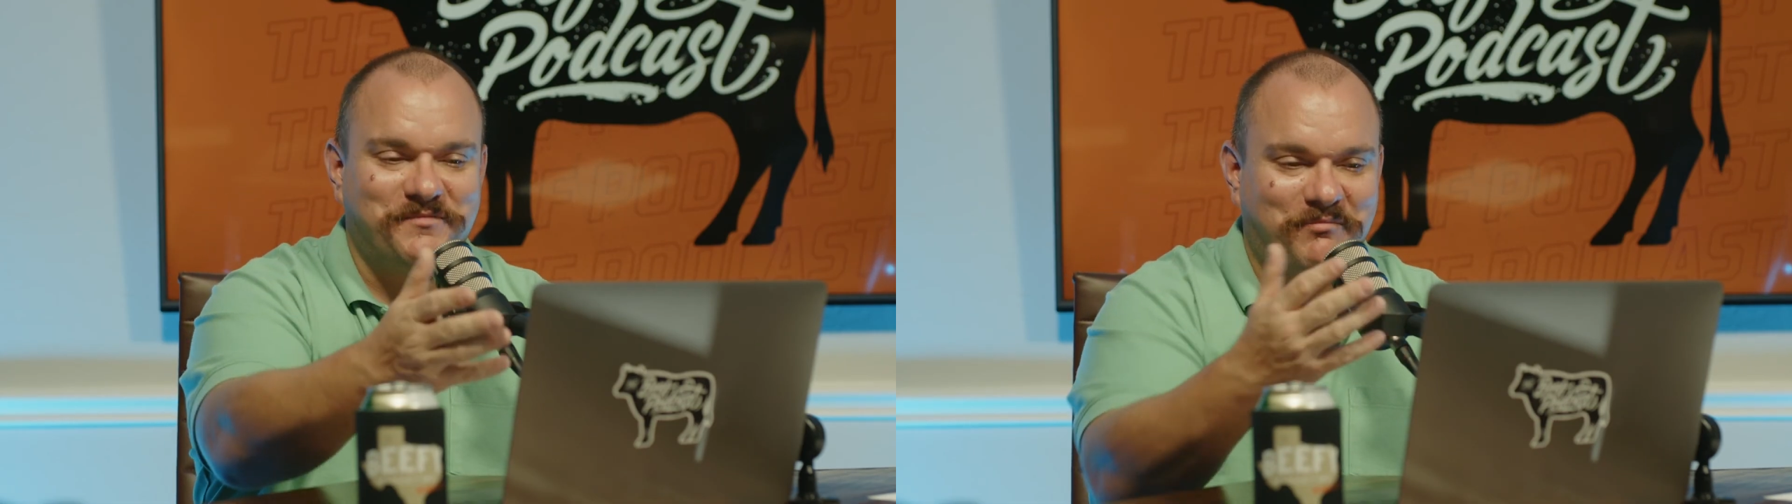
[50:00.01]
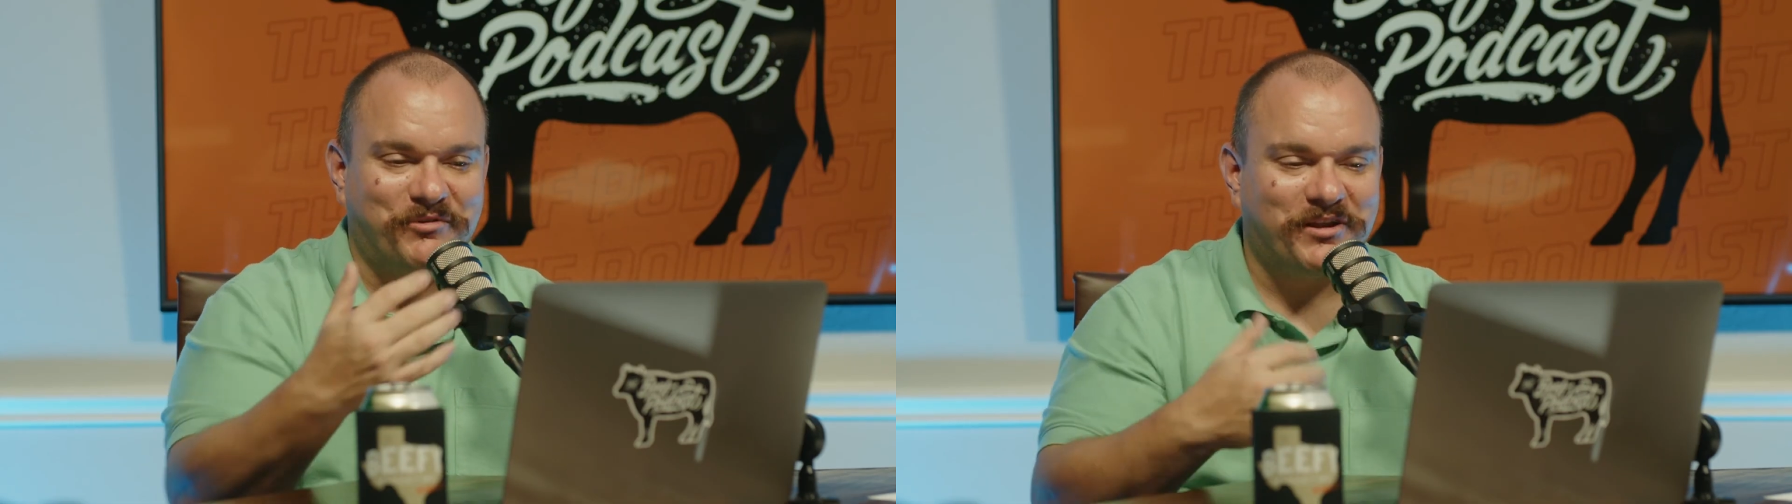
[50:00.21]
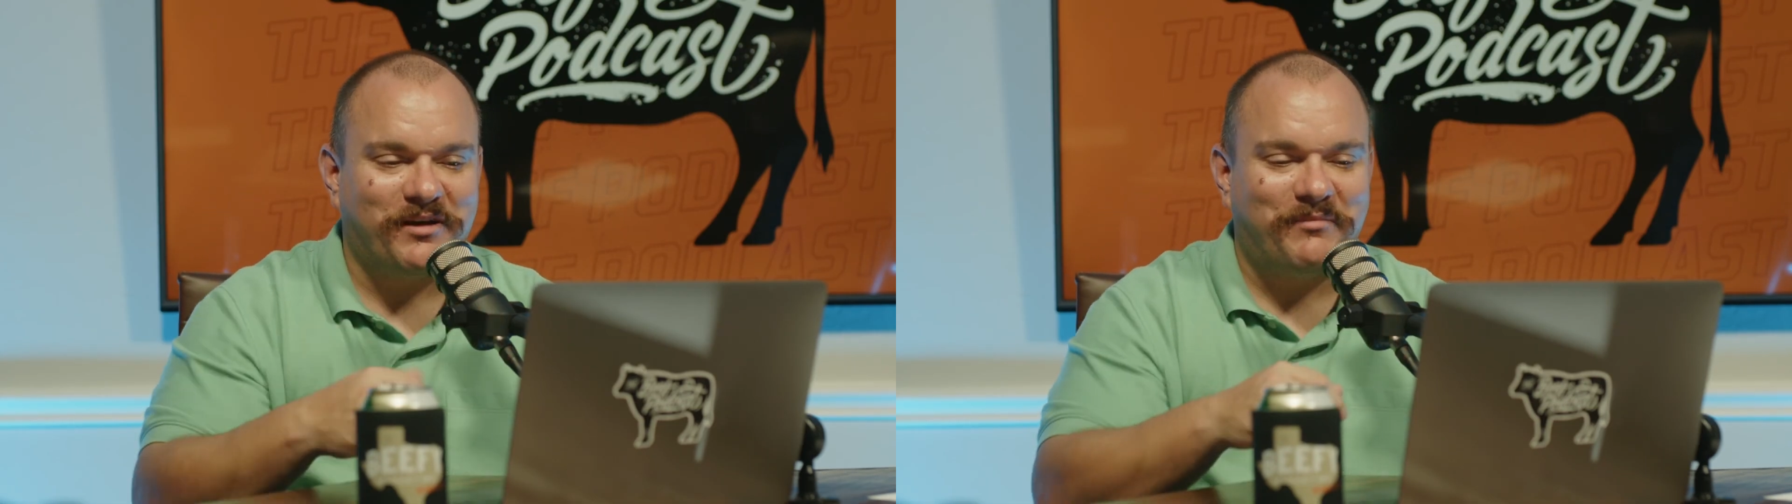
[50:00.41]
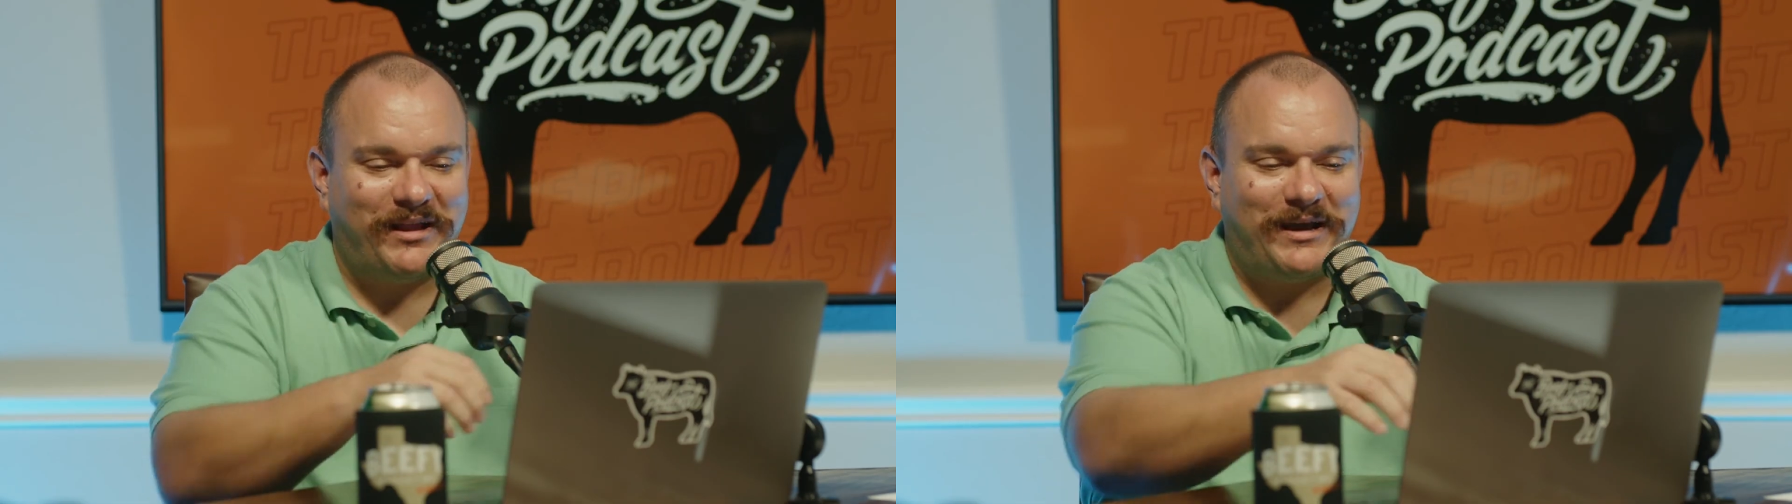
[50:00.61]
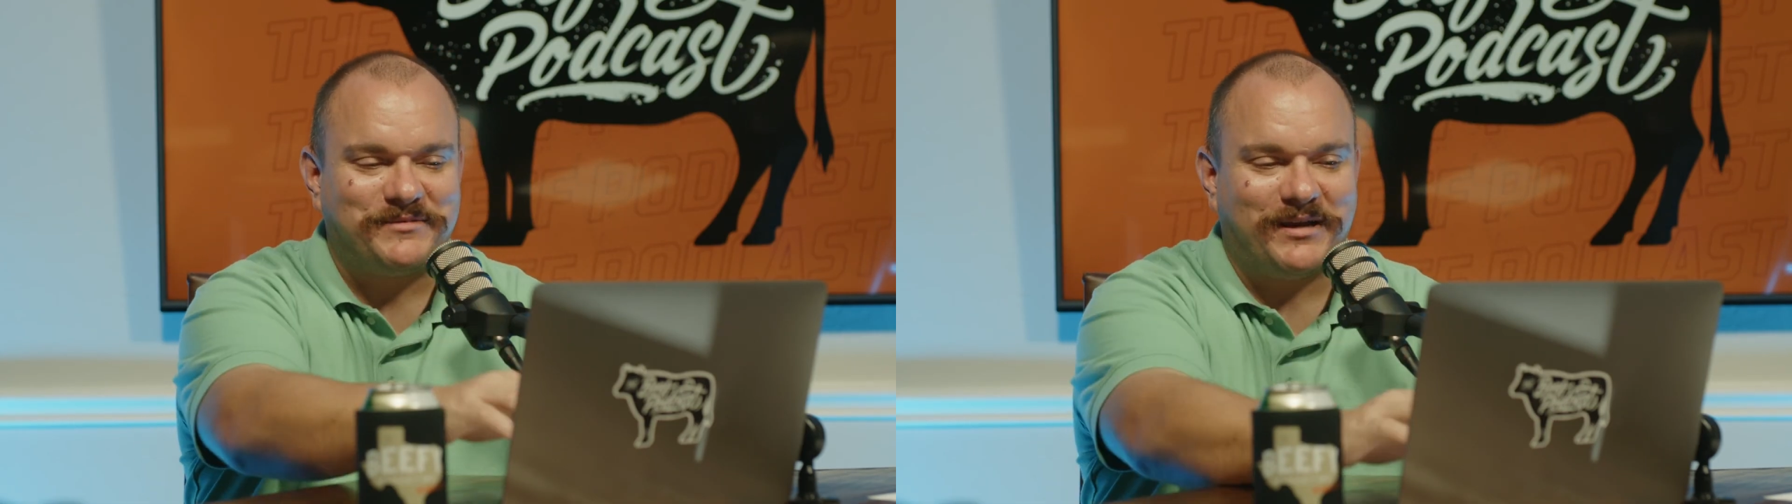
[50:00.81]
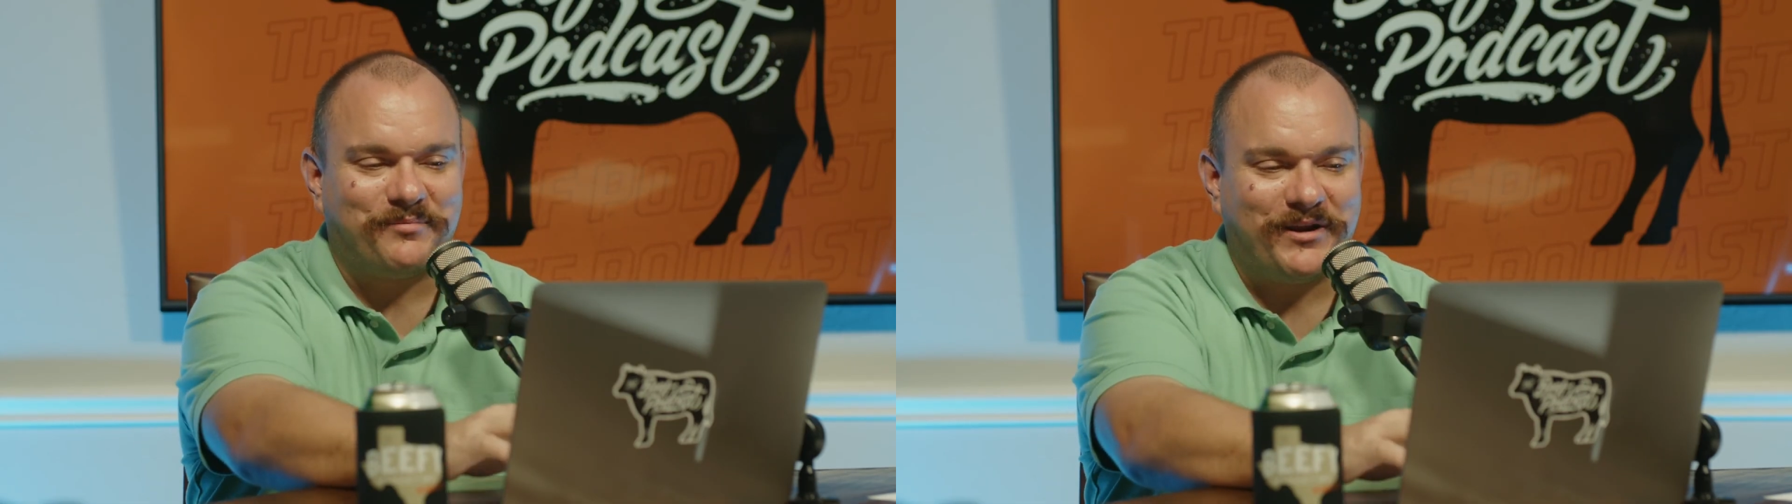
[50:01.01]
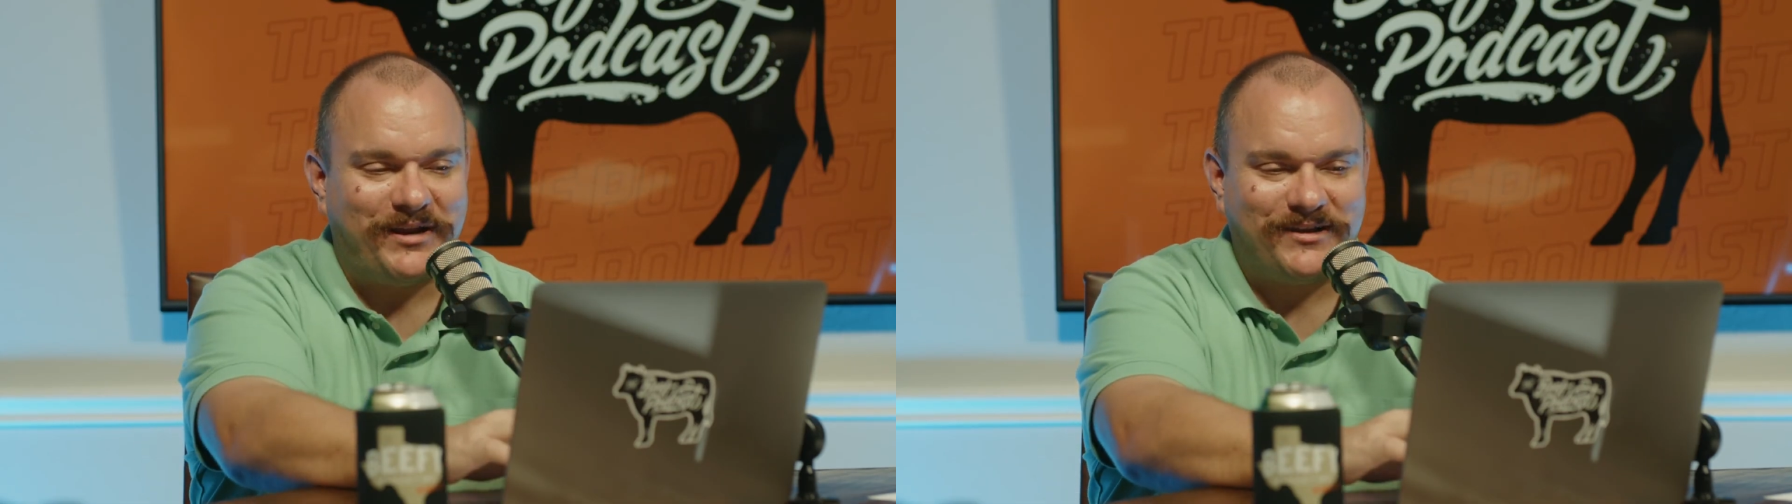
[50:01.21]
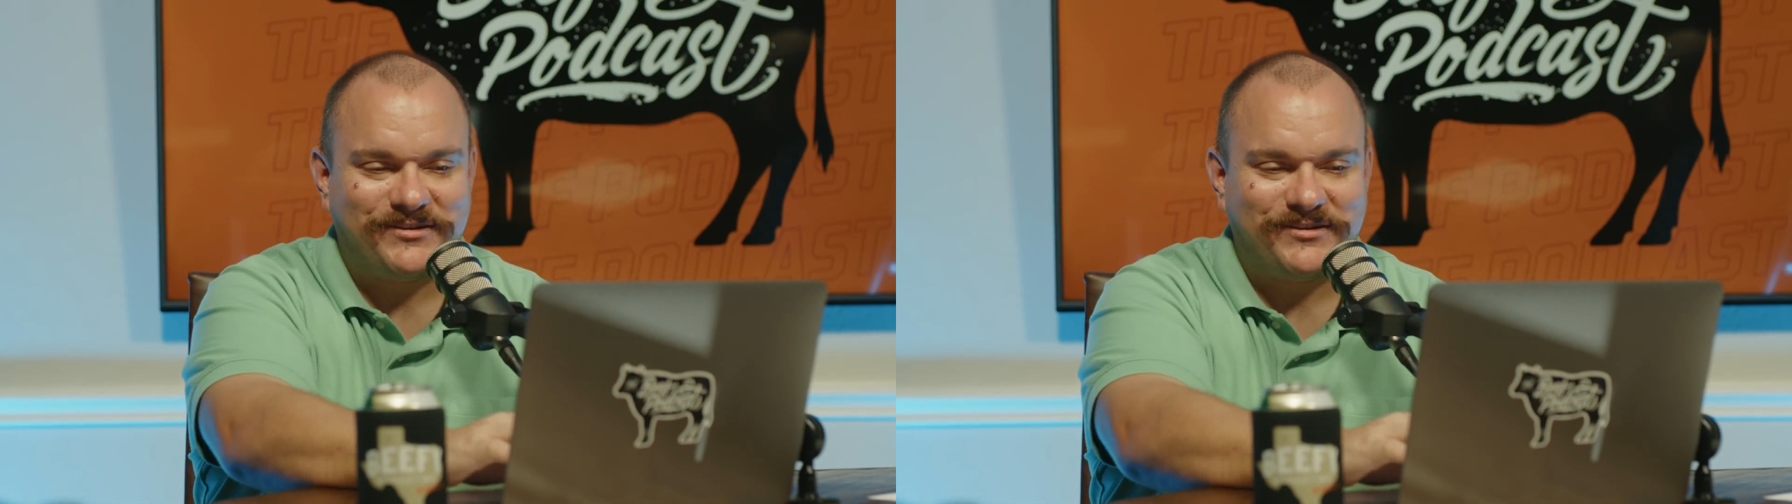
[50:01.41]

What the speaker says: I'm looking on my laptop right now